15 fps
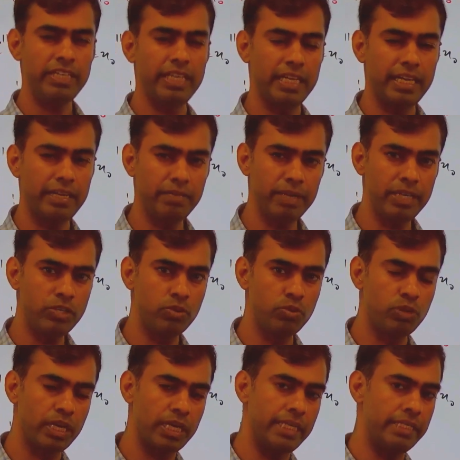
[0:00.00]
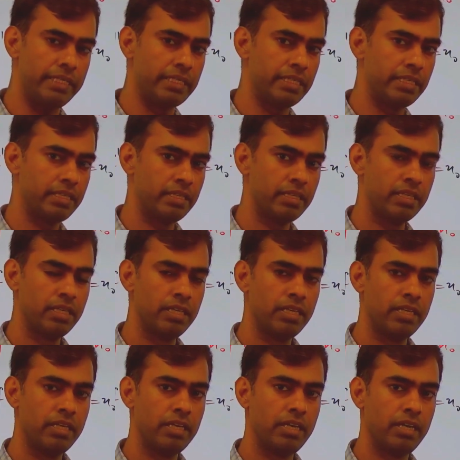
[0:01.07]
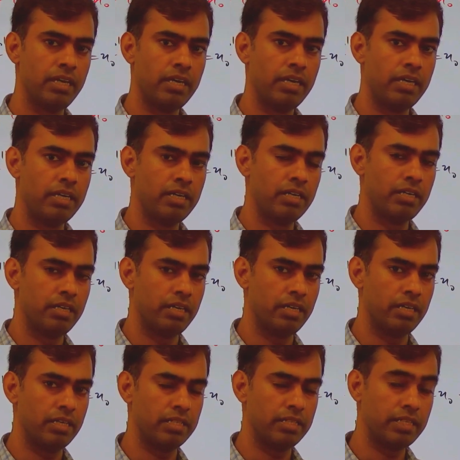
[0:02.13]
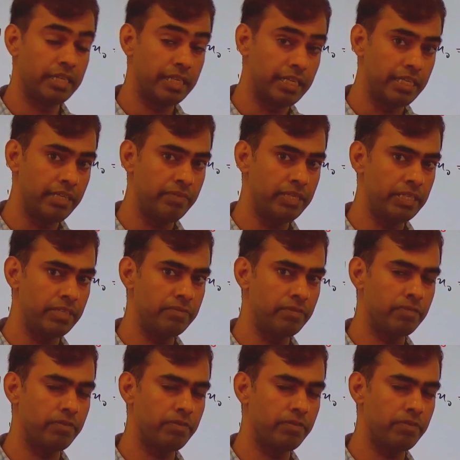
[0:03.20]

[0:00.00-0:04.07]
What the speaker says: able to write the derivative of